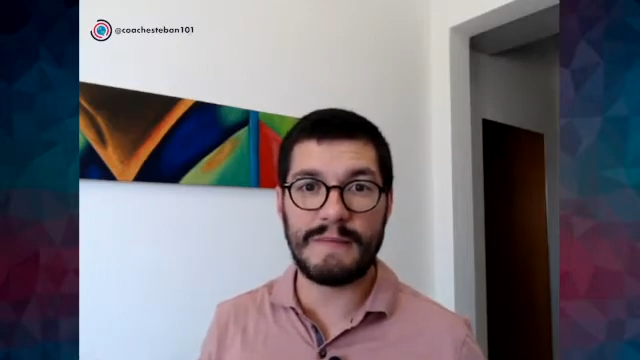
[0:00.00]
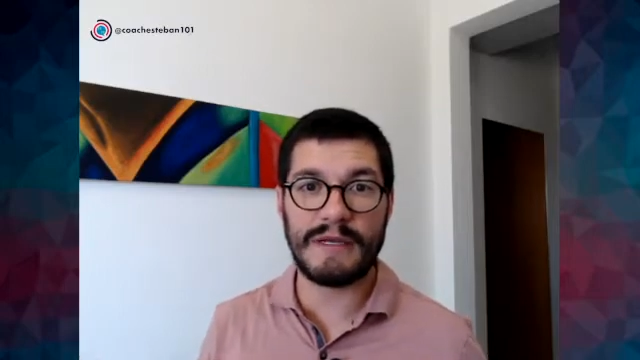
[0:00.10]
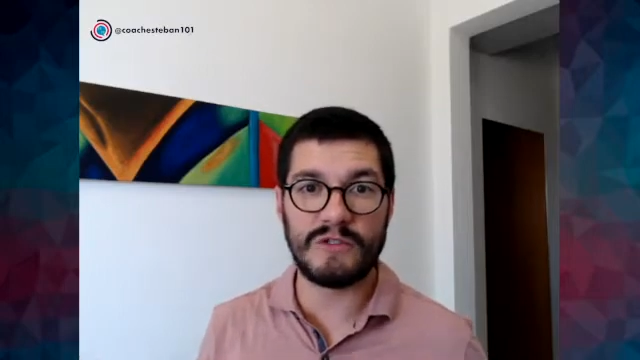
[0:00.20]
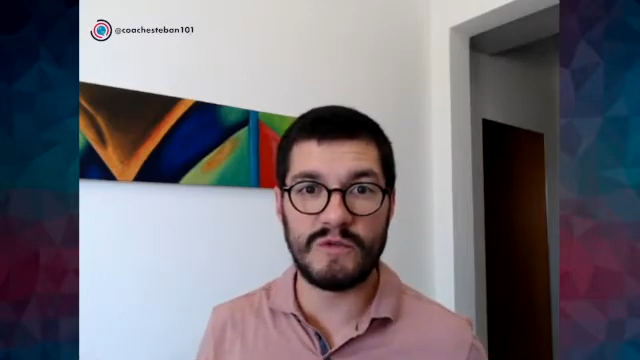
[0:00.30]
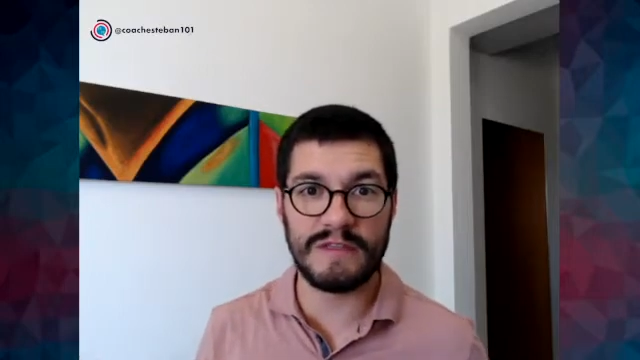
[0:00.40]
Am
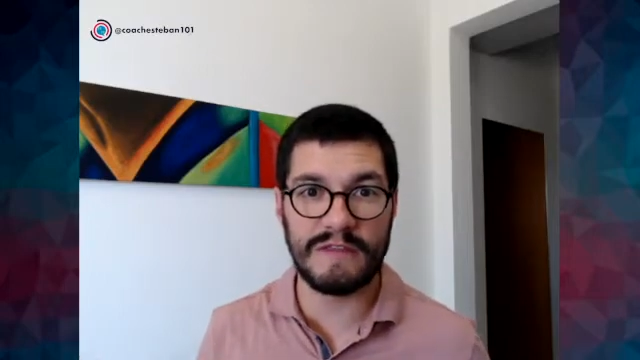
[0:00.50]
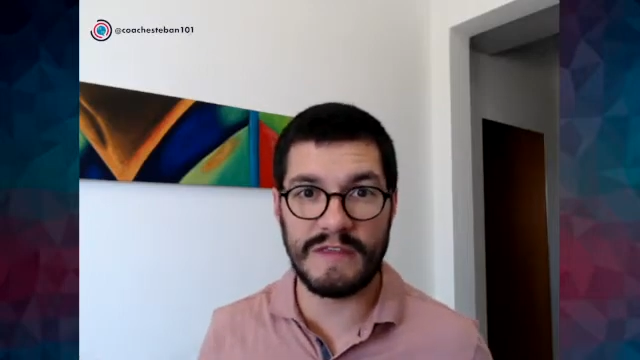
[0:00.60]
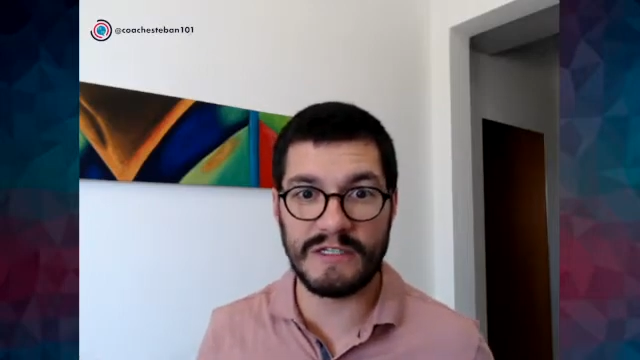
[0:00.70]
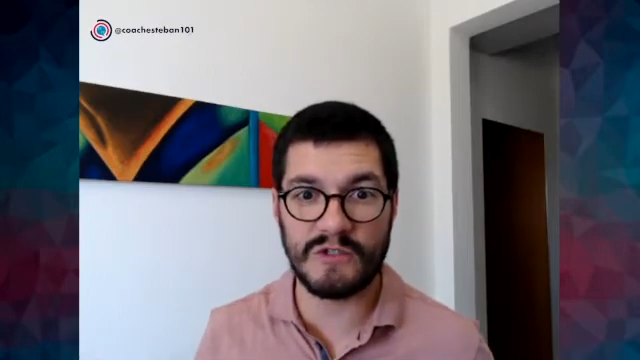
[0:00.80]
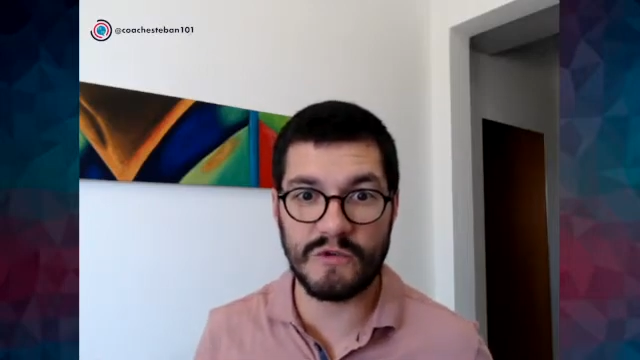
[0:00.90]
I doing the
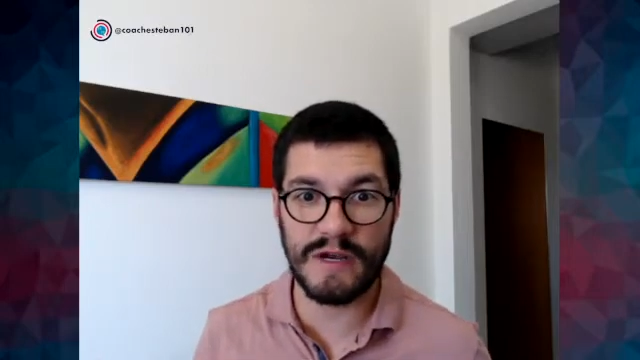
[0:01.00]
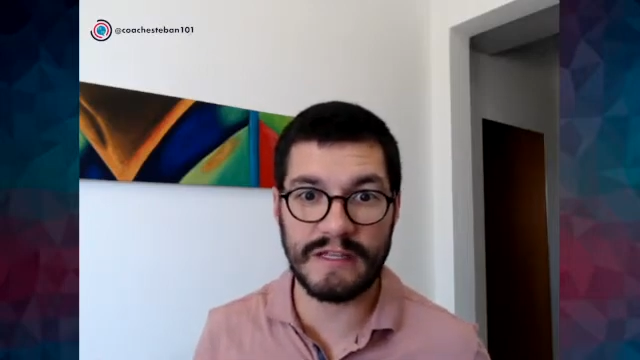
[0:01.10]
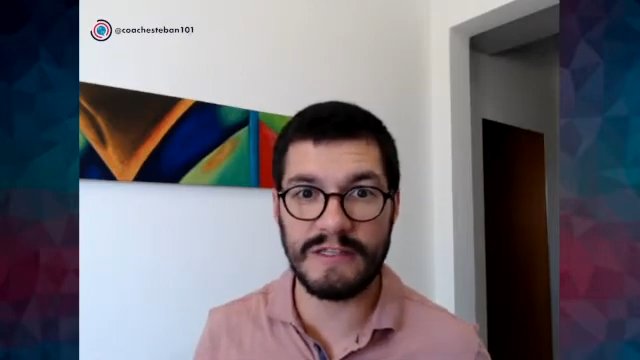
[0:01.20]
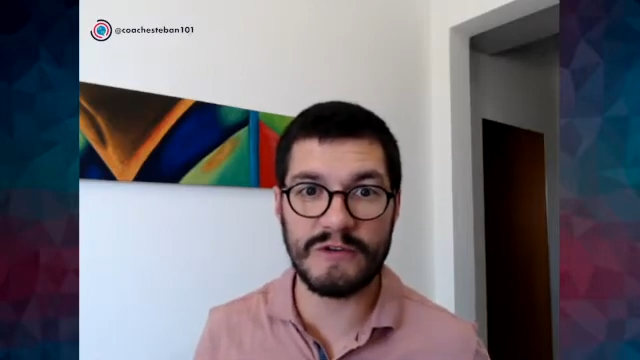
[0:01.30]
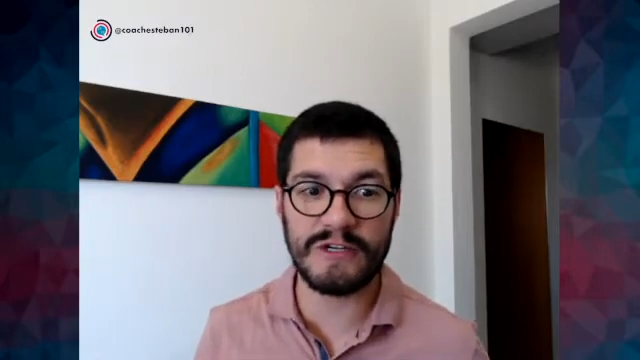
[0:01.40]
things
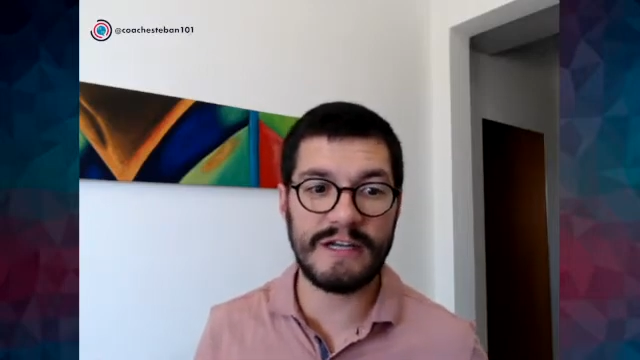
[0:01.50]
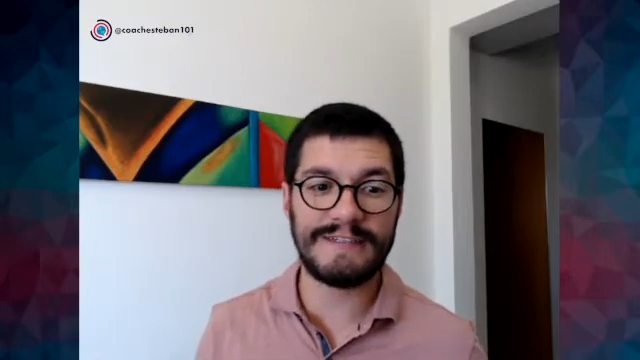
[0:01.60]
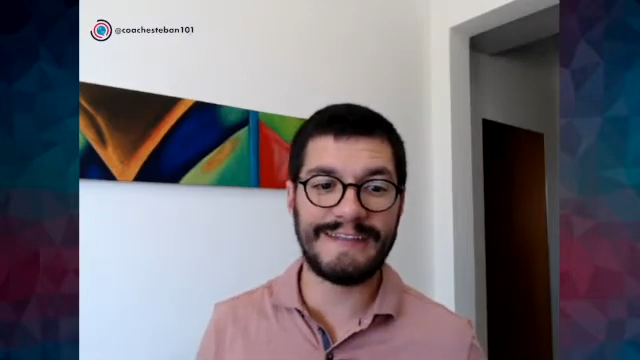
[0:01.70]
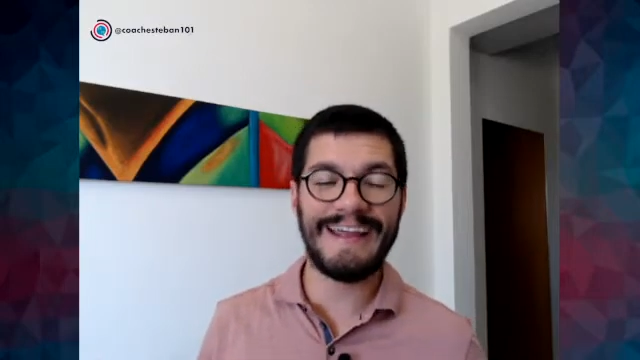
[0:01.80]
correctly or not?